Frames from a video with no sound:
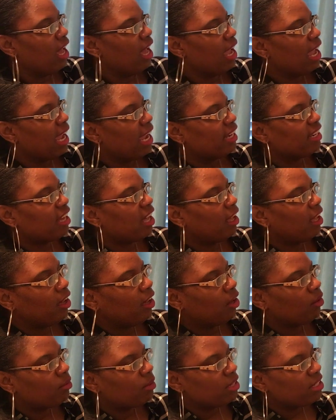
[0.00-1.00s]
And
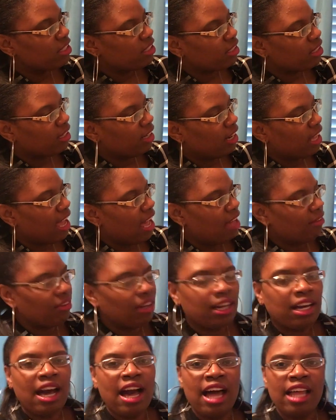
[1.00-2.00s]
always gonna have
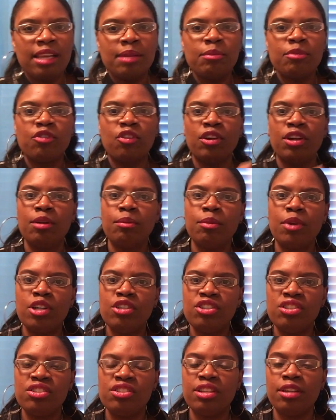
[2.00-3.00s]
a column for an
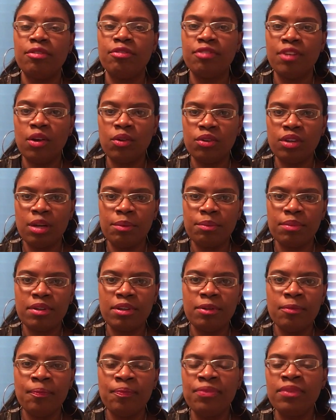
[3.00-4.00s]
emergency phone
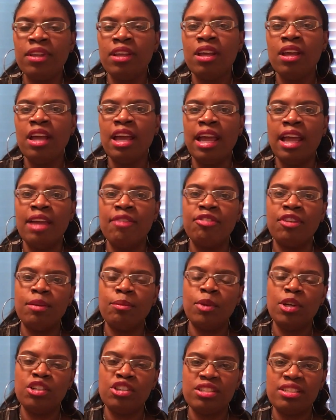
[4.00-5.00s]
number. If an
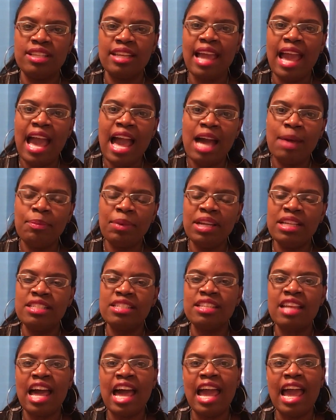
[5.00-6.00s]
emergency
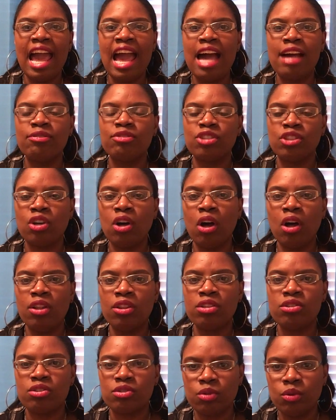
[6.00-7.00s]
happens, I have to call
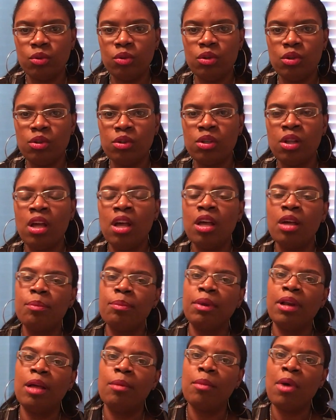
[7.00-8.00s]
the school,
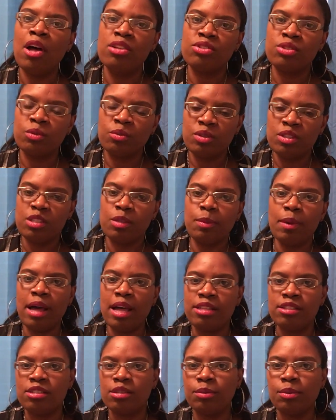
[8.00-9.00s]
but I'm also
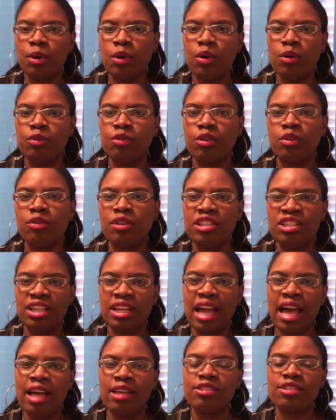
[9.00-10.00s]
responsible for
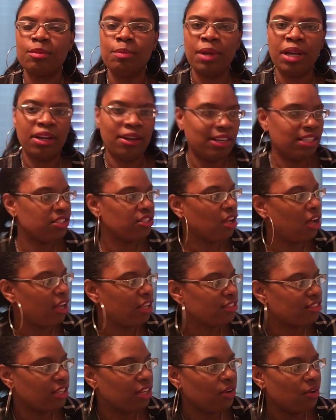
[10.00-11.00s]
reaching out to parents
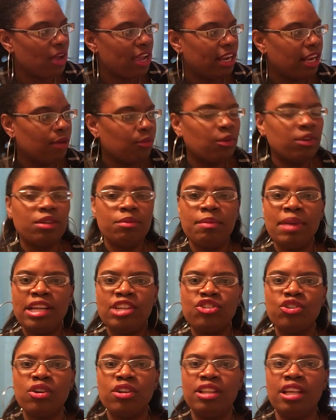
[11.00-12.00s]
also. And I want to
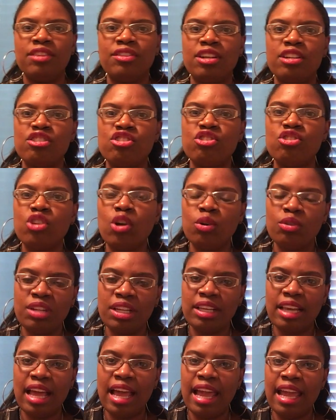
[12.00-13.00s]
make sure that there's no
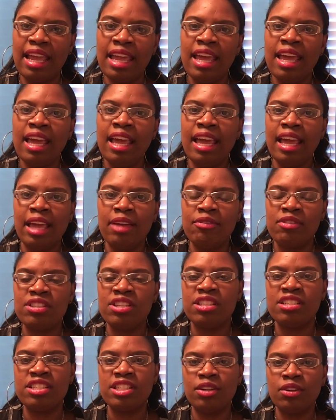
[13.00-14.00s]
delay. If
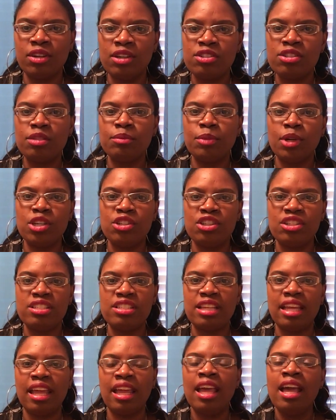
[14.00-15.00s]
it's a serious
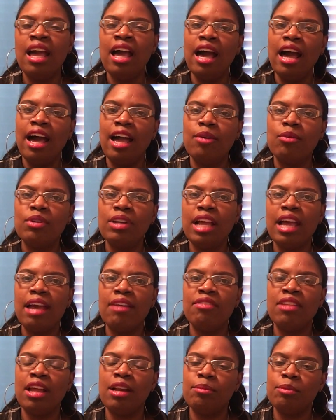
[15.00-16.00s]
emergency, I want to
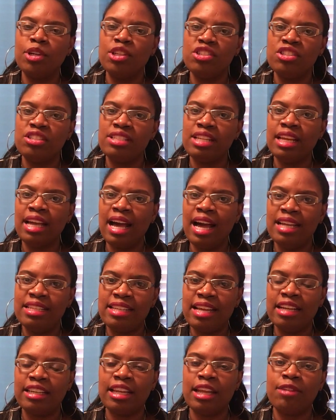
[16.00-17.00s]
have that emergency
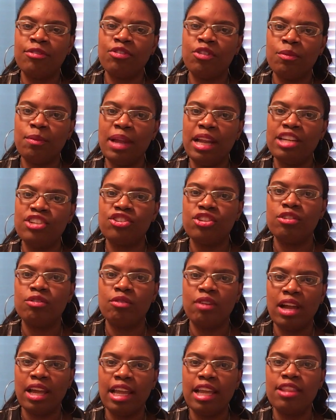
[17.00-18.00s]
contact information
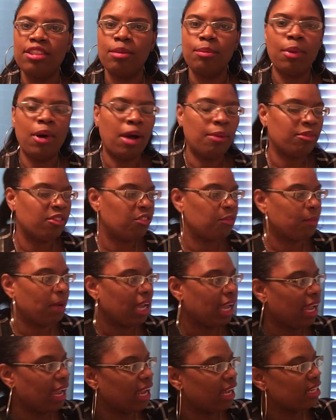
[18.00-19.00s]
right in the palm of my
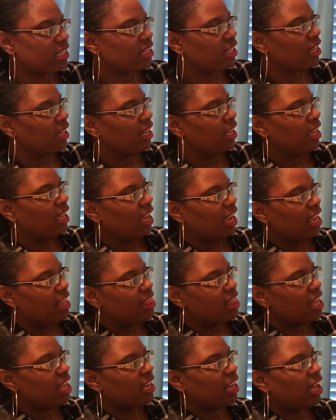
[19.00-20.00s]
hand.
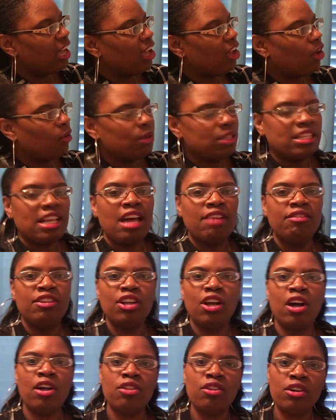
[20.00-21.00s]
And then I always have
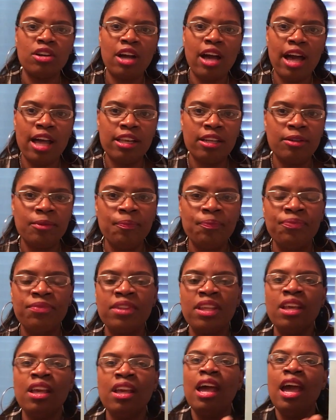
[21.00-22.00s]
an other column.
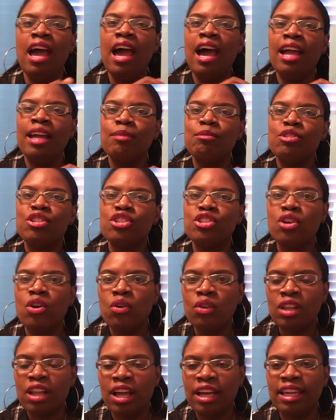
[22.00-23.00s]
I am so
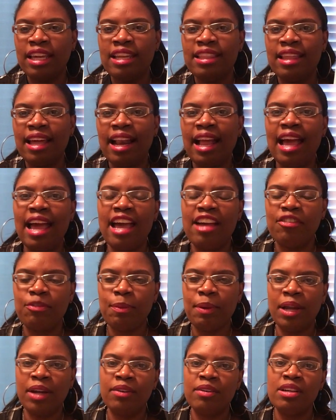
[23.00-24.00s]
lucky that I have
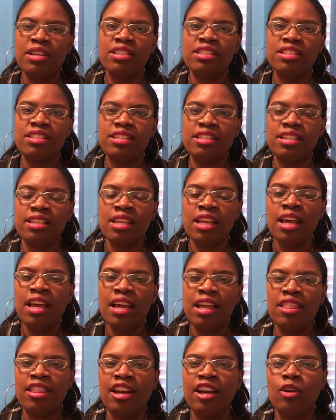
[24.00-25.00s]
parents
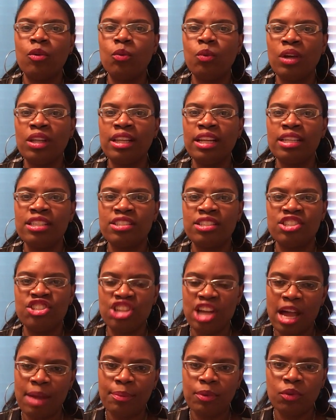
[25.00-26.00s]
that are willing to
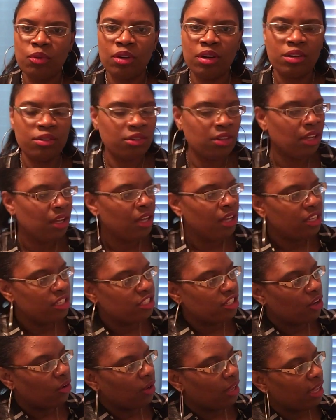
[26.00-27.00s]
chaperone.
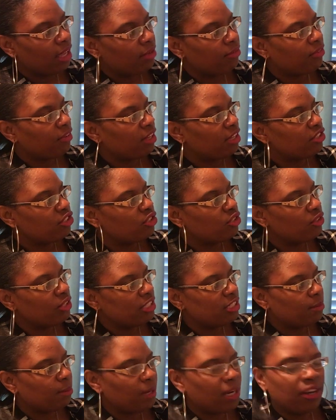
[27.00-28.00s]
So if a
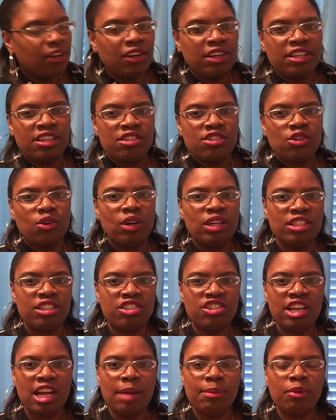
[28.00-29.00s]
student's parent is going to
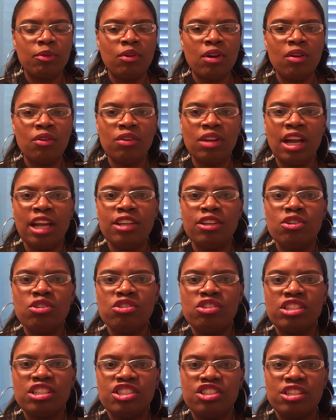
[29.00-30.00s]
chaperone, I
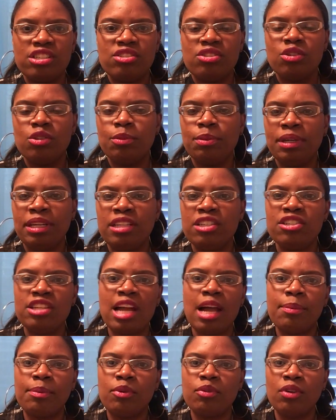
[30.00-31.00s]
usually just do P
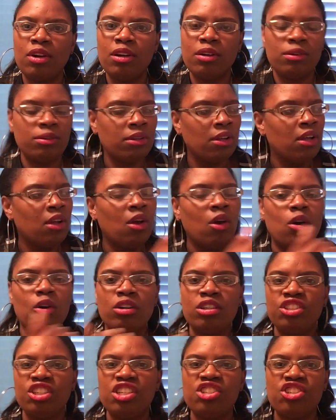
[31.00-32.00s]
chaperone
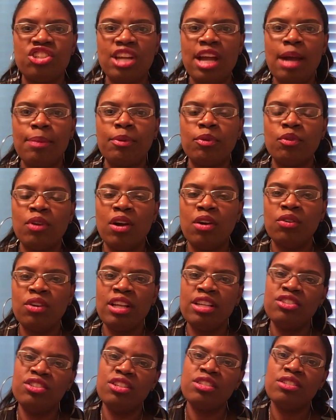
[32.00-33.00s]
or just chaperone.
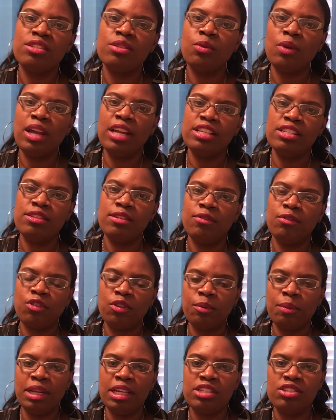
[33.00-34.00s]
It's just a way
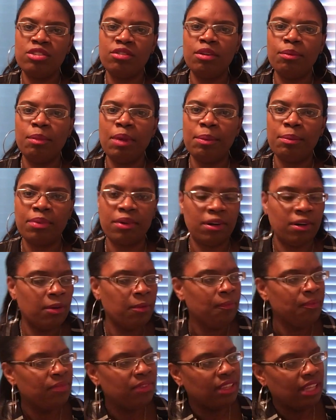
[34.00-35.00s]
for me to remember
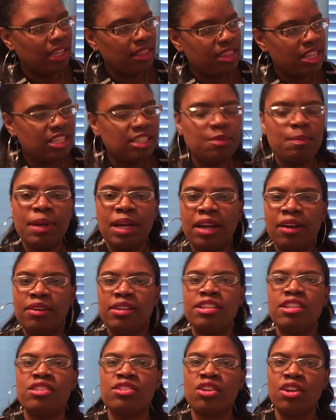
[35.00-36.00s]
that this
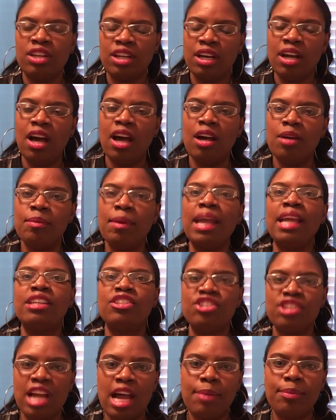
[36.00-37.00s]
parent is going to come and
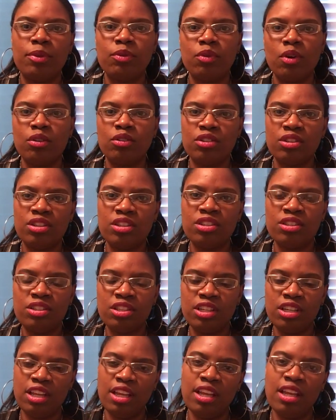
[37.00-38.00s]
chaperone
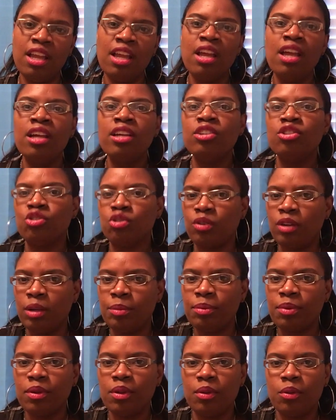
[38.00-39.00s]
the
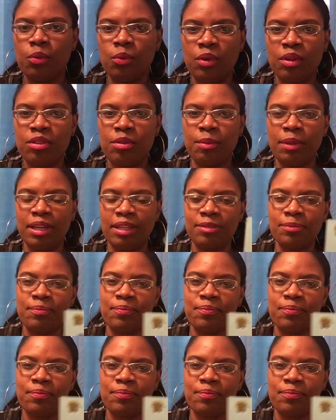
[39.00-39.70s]
trip with me.